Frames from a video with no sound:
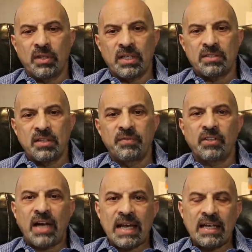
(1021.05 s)
this, if
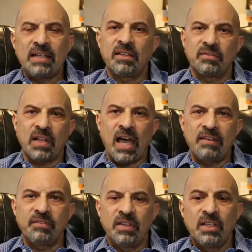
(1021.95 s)
you're at end of
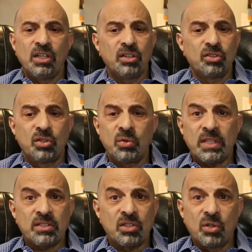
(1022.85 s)
life, do
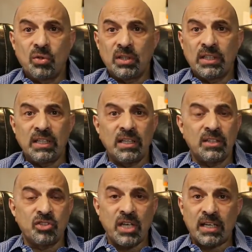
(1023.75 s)
this Googling
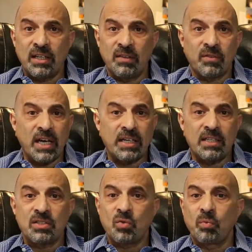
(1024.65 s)
and checking of
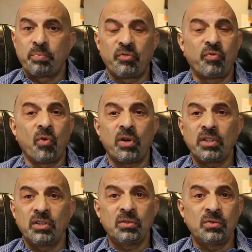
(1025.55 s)
ratings before
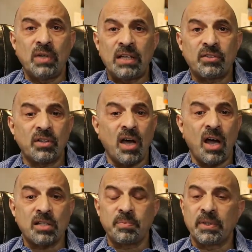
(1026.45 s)
you enter the
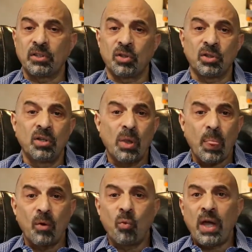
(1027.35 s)
hospital or
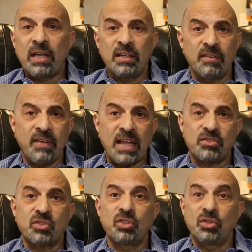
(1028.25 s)
way in
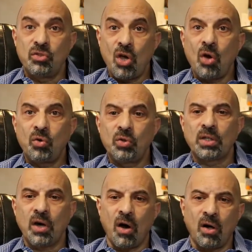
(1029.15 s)
advance, so you know who to
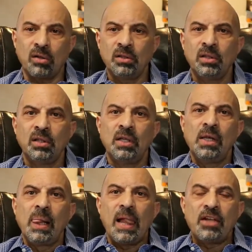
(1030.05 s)
call
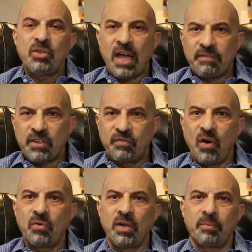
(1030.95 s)
and you have their
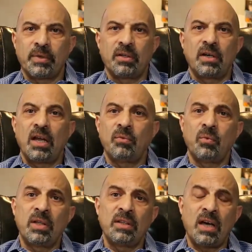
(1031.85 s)
phone number. And
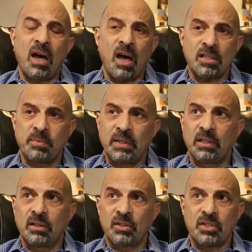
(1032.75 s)
when the
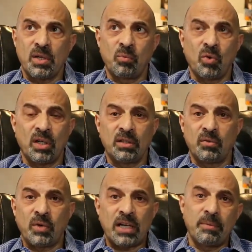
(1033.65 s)
hospital or someone
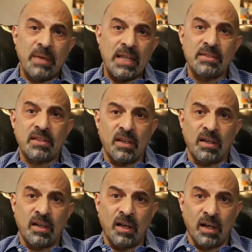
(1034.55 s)
recommends
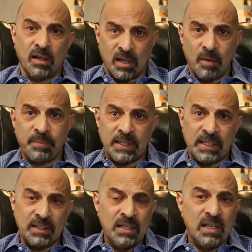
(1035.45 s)
a
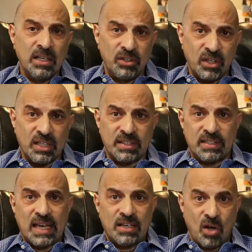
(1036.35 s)
company, you can
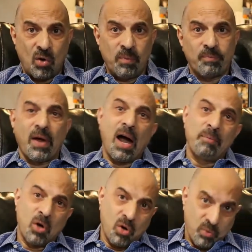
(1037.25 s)
say, no,
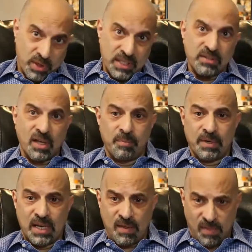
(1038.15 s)
I'm going with this
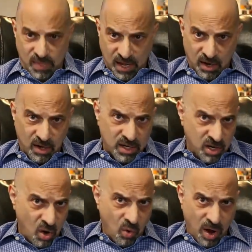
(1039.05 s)
company. They already
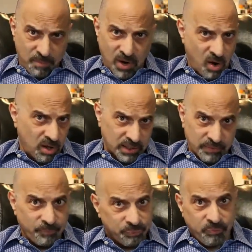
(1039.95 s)
know I'm calling.
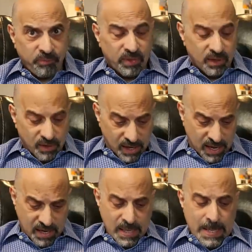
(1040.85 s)

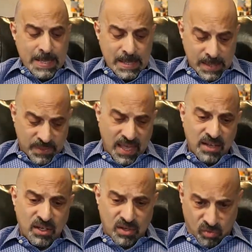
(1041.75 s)
Okay,
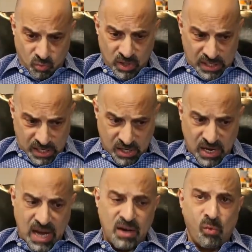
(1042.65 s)
that is really good,
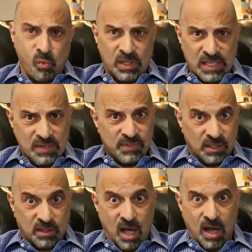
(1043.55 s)
and it relieves a
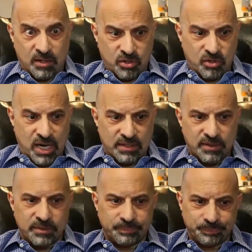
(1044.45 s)
lot of
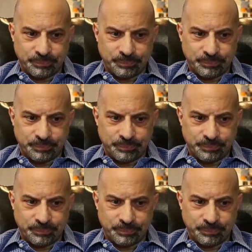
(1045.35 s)
stress.